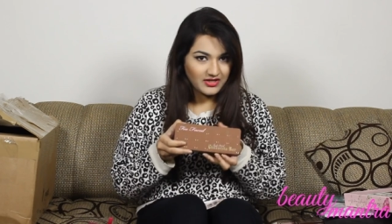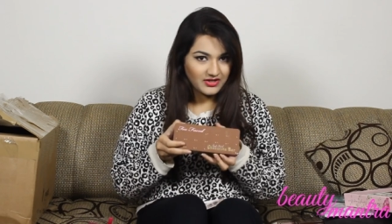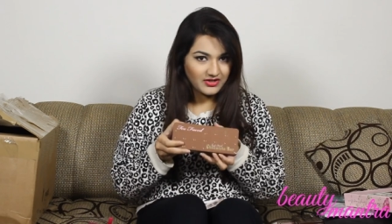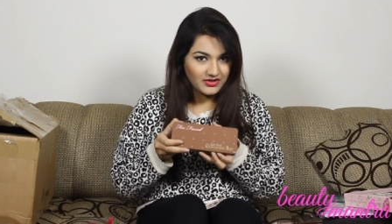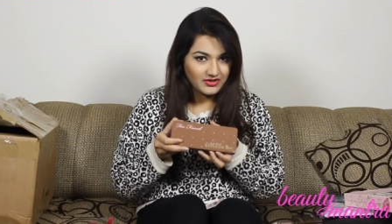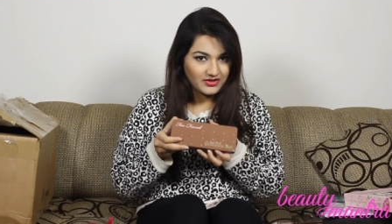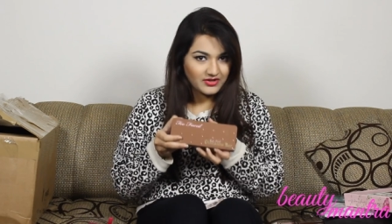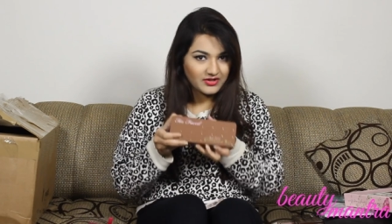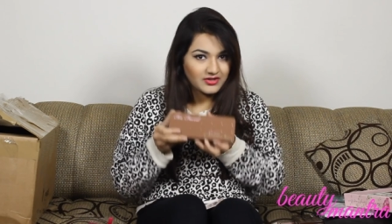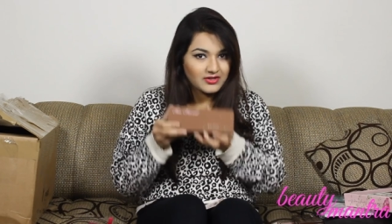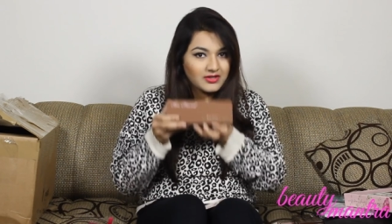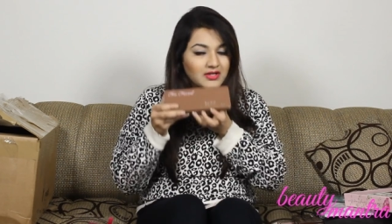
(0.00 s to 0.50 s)

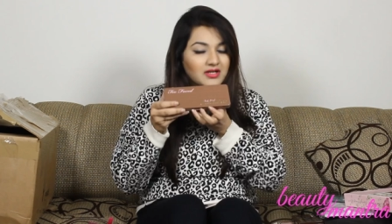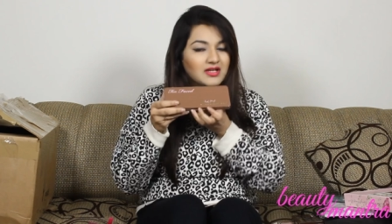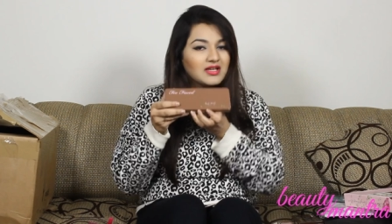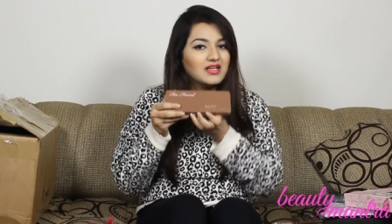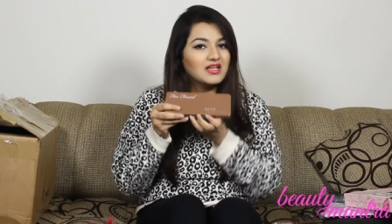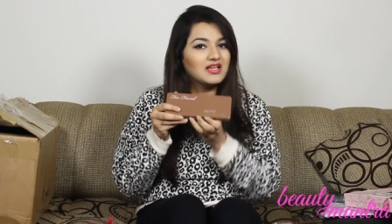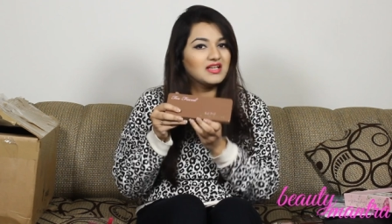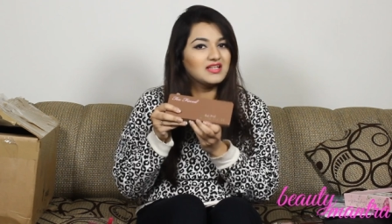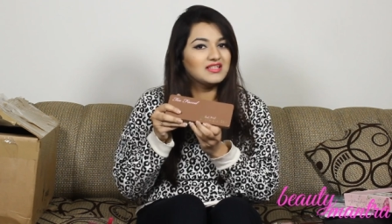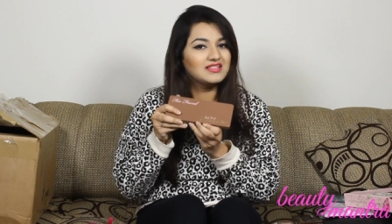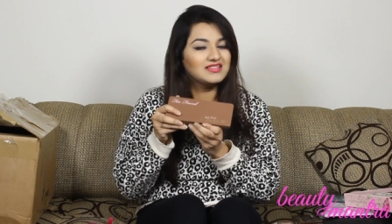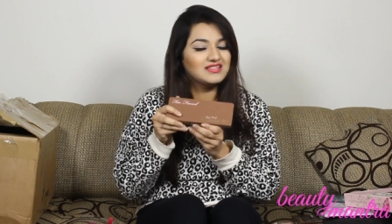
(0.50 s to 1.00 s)
Here
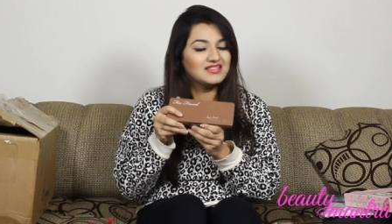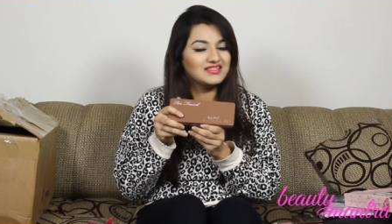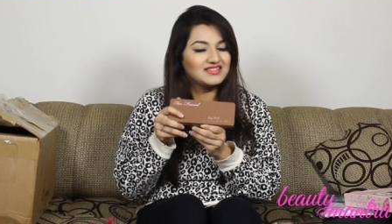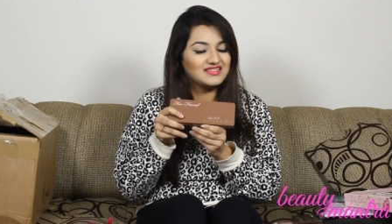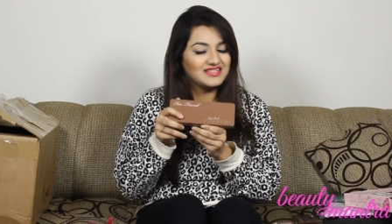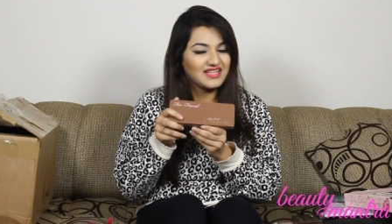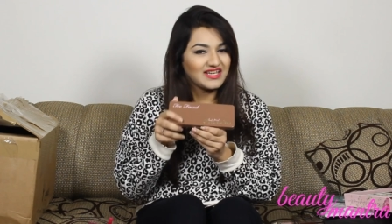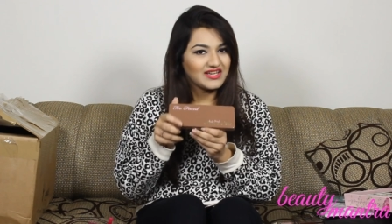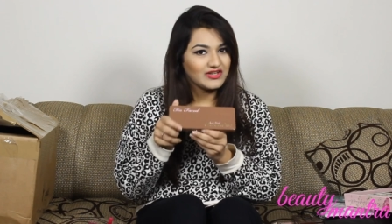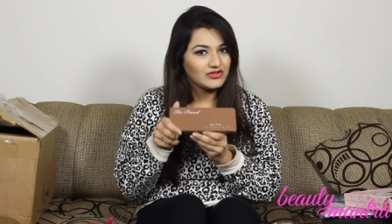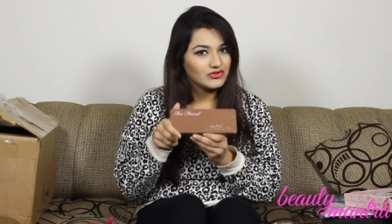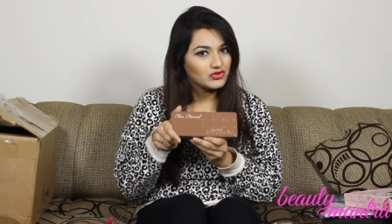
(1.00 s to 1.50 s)
is the
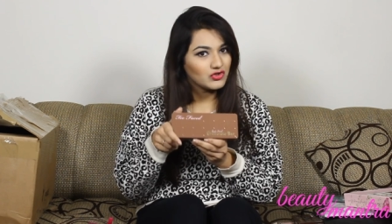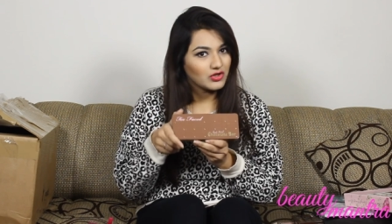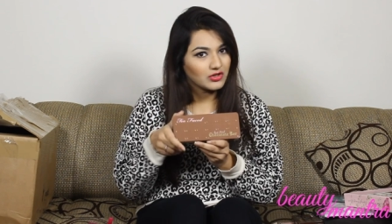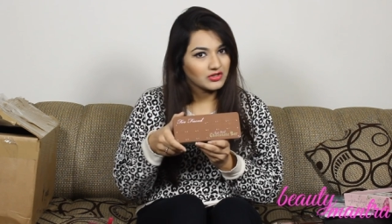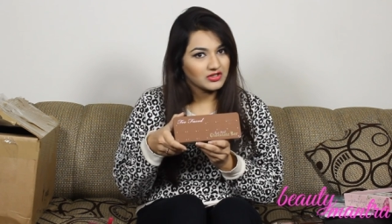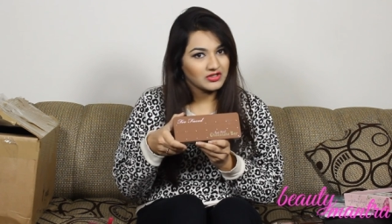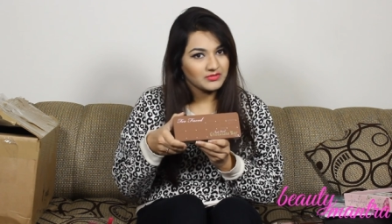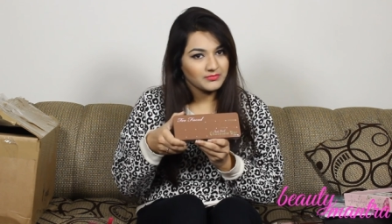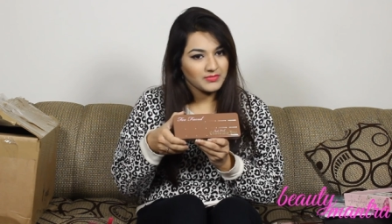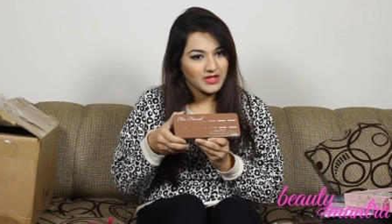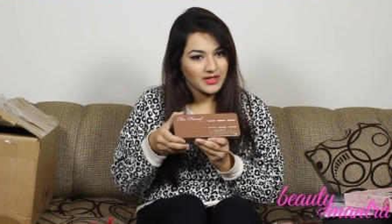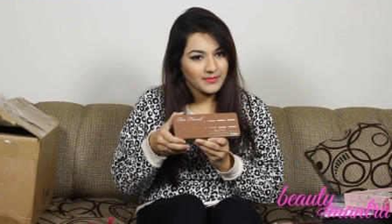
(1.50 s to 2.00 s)
second
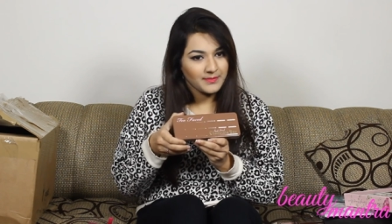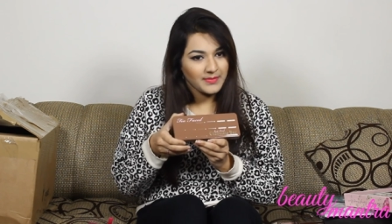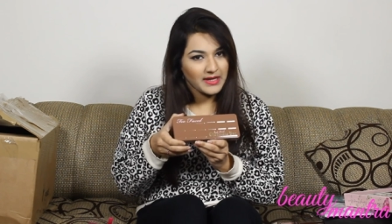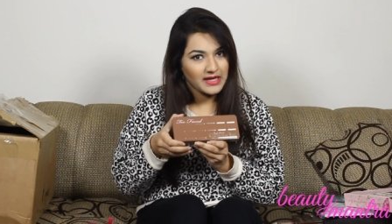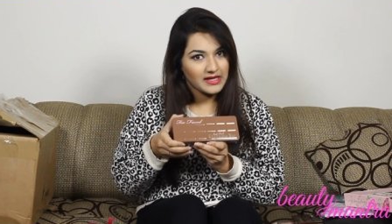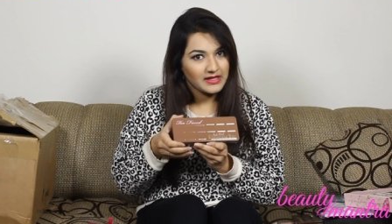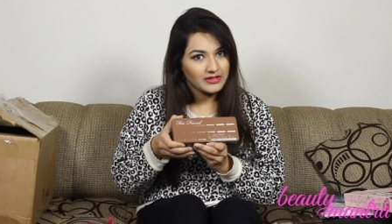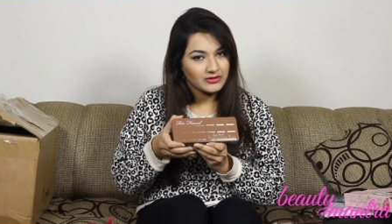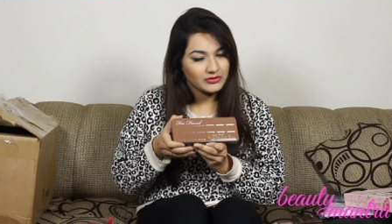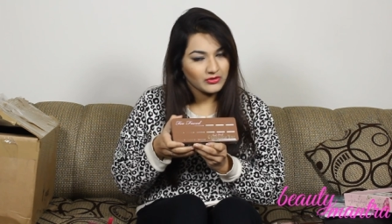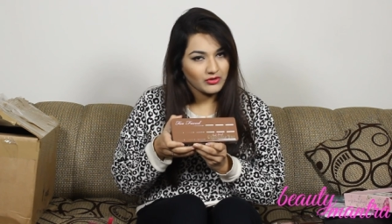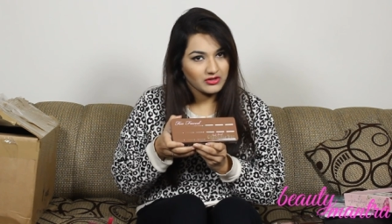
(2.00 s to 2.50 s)
chocolate bar
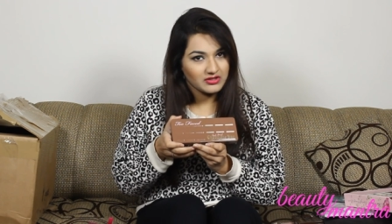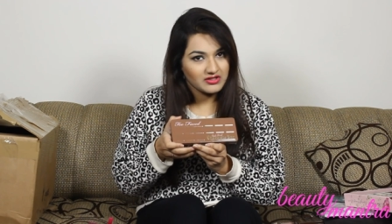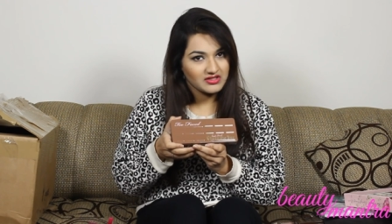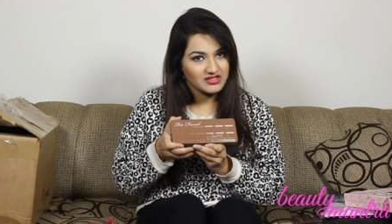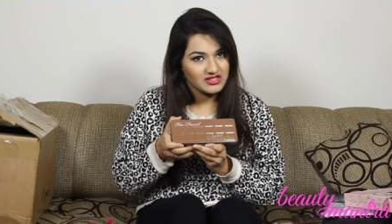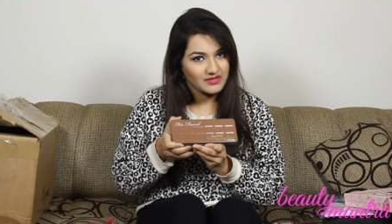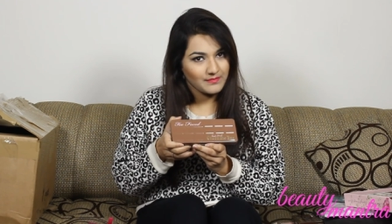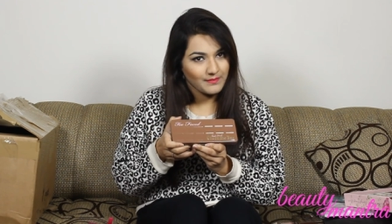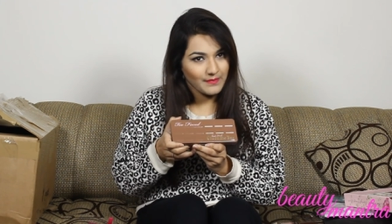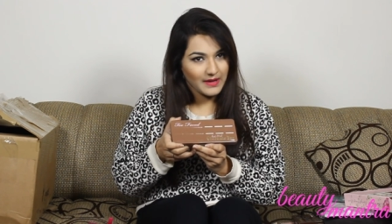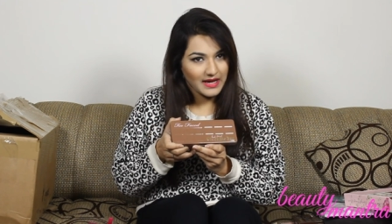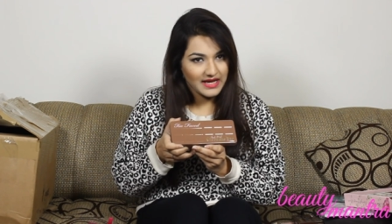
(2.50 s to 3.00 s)
palette called the
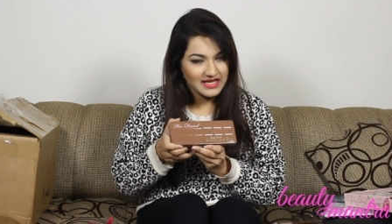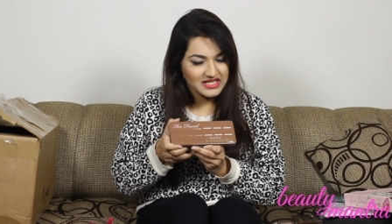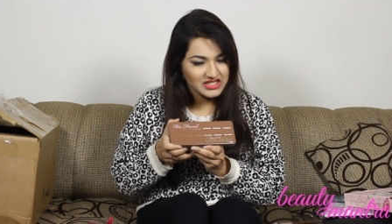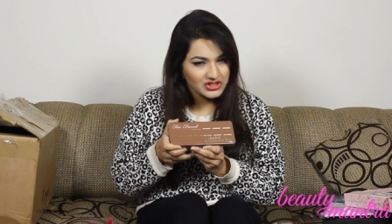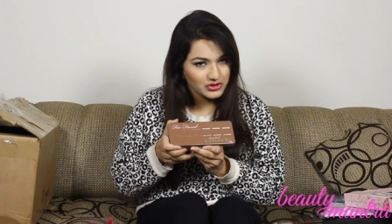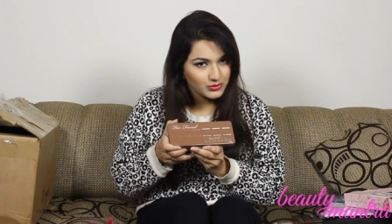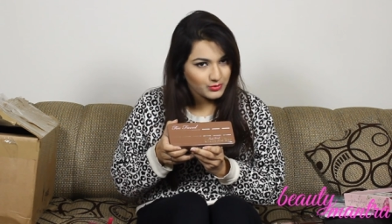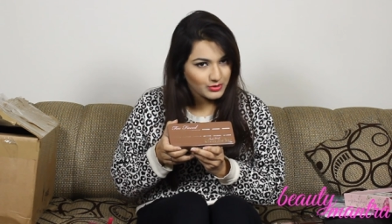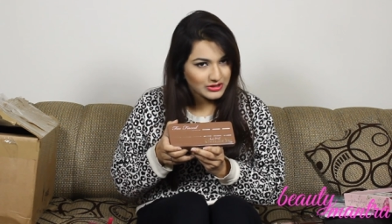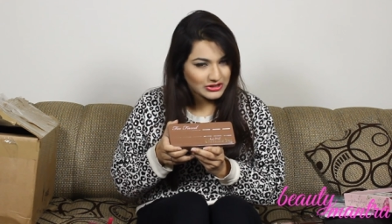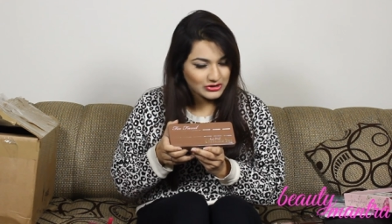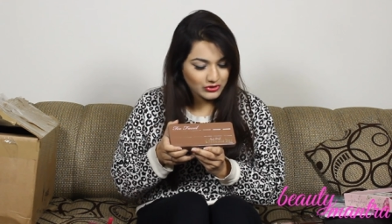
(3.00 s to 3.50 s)
Semi
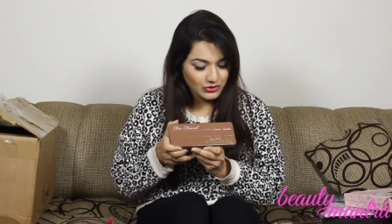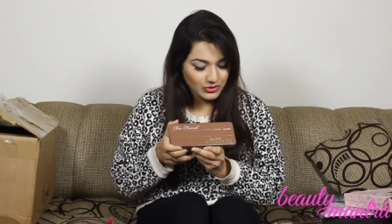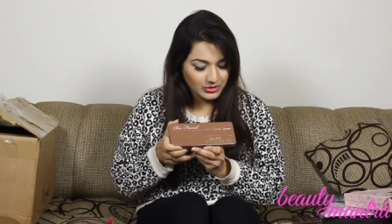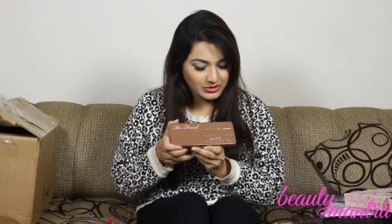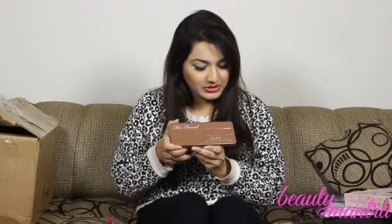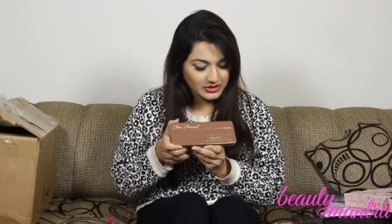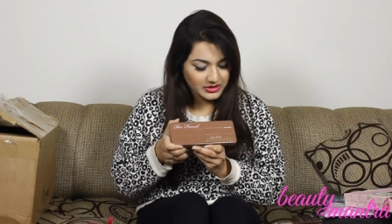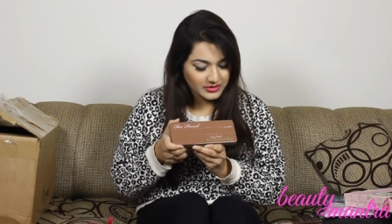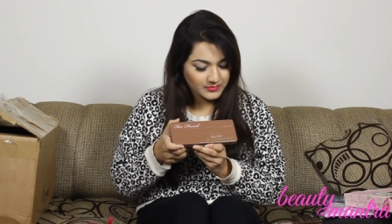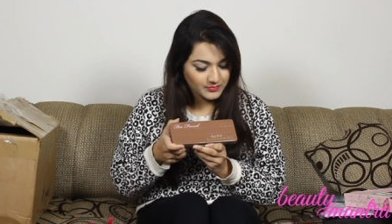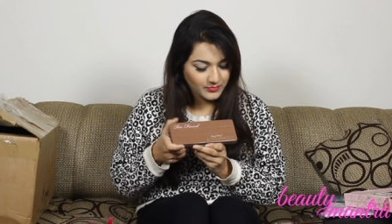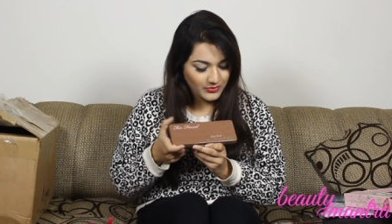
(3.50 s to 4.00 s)
Sweet
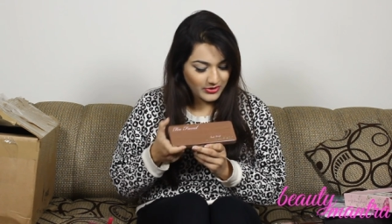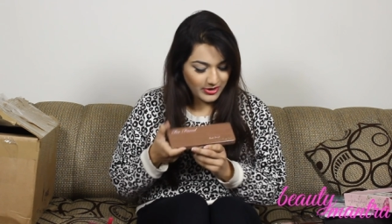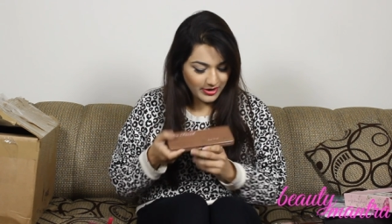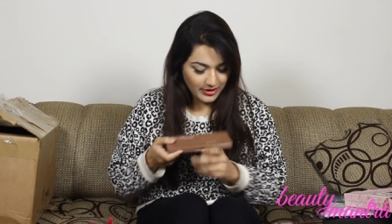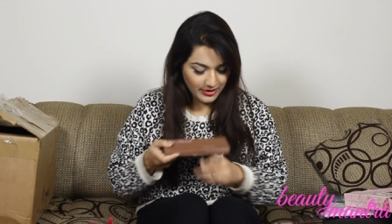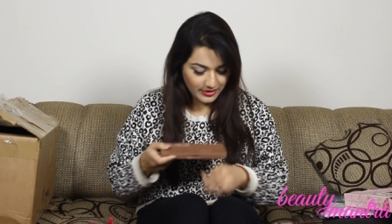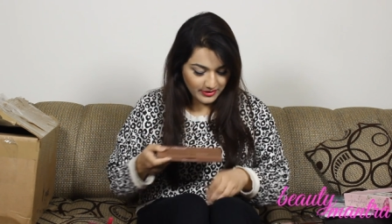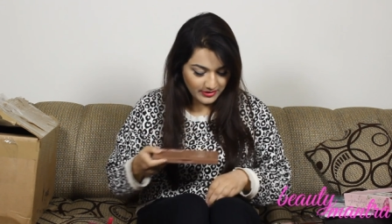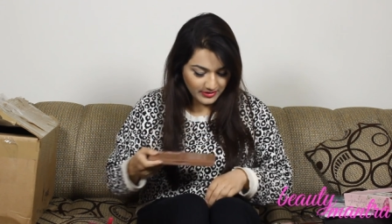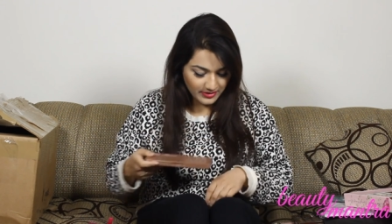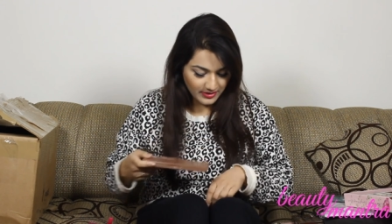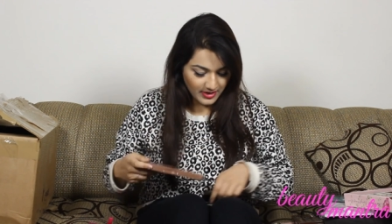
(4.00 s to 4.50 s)
Chocolate
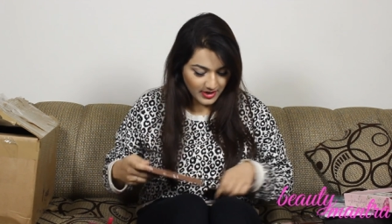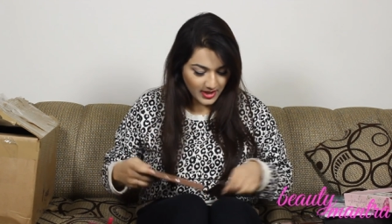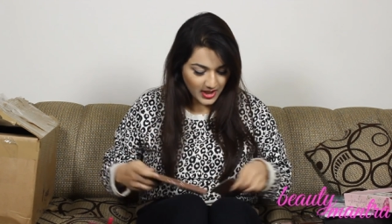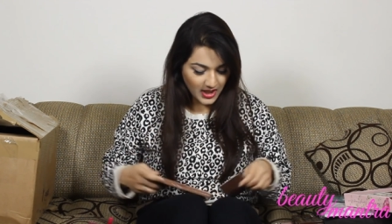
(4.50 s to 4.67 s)
Bar.